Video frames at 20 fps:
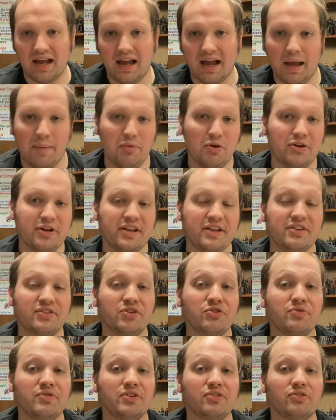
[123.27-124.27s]
I'm going
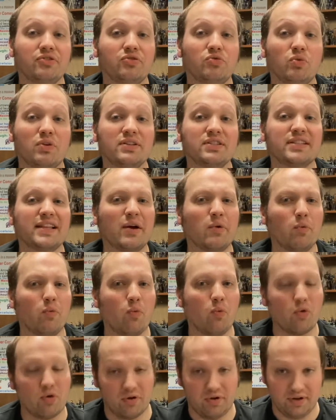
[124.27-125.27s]
to include ones that
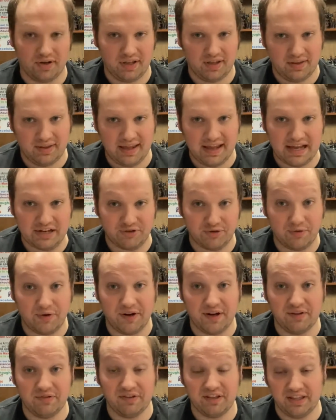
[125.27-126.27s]
weren't
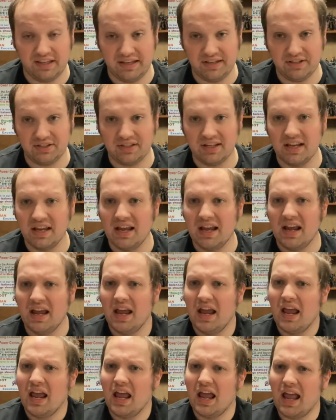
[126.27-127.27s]
theatrically released
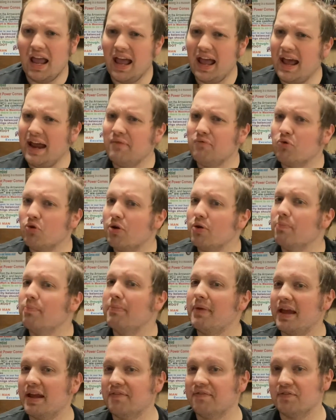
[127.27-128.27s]
and were
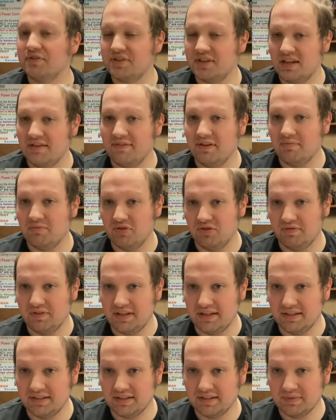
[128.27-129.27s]
made for TV
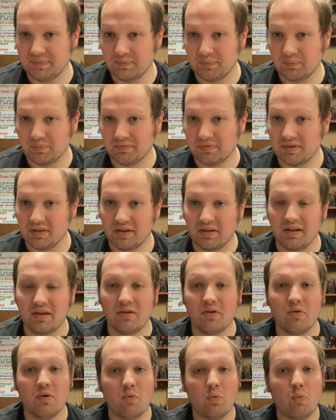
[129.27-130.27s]
movies.
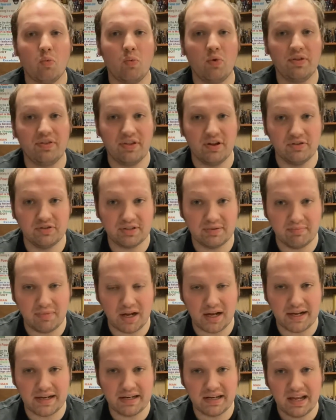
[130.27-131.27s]
With those in
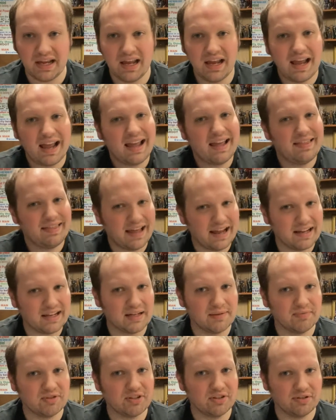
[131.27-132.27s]
mind, that
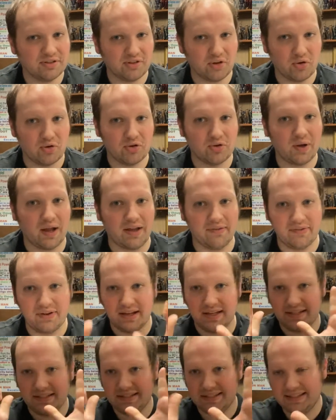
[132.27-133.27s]
comes to a total of
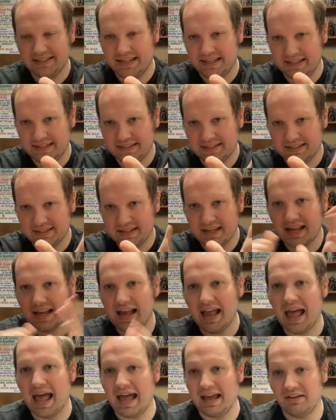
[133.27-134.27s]
6
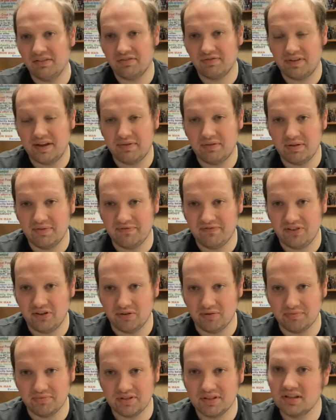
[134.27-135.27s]
Addams Family
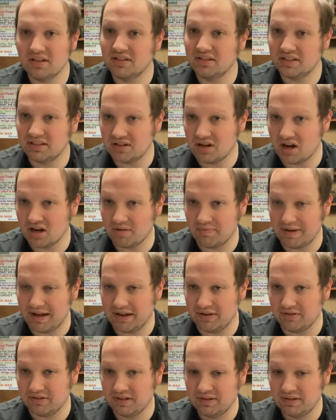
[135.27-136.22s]
films to talk about.